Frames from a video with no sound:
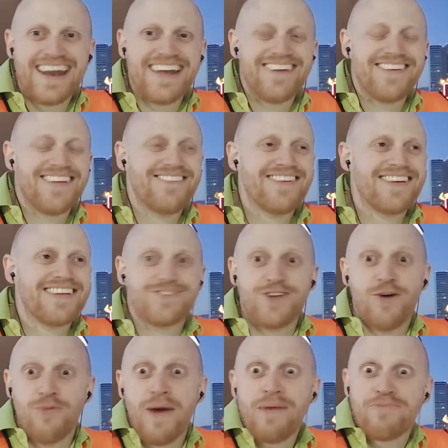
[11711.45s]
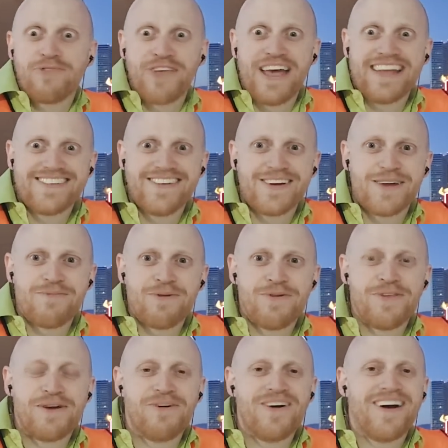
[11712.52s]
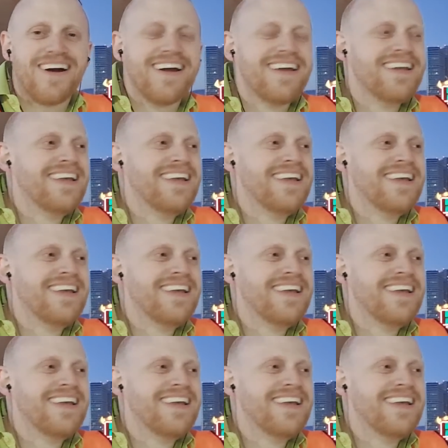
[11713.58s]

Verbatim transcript: I don't even, there's no website to look up who they were.